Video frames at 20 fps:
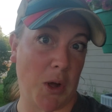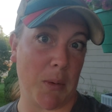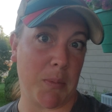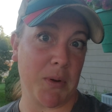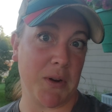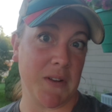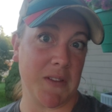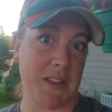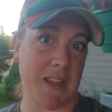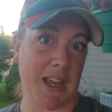I
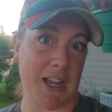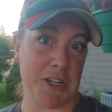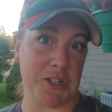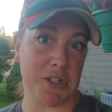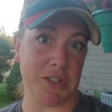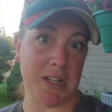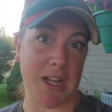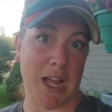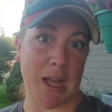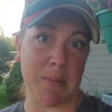put in the
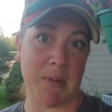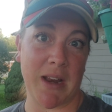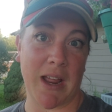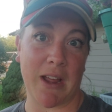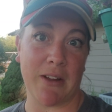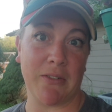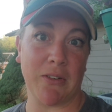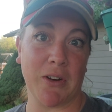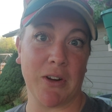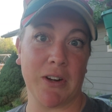extra time and
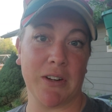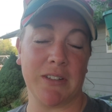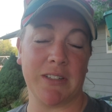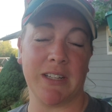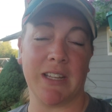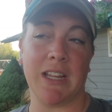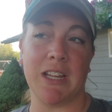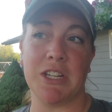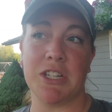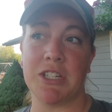effort
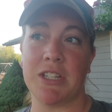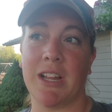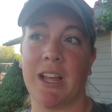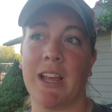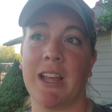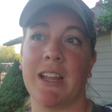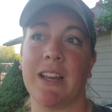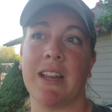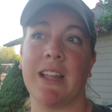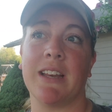each
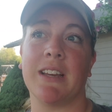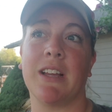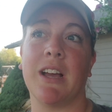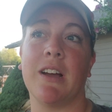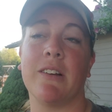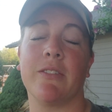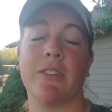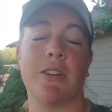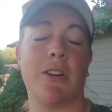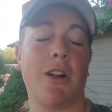night and covered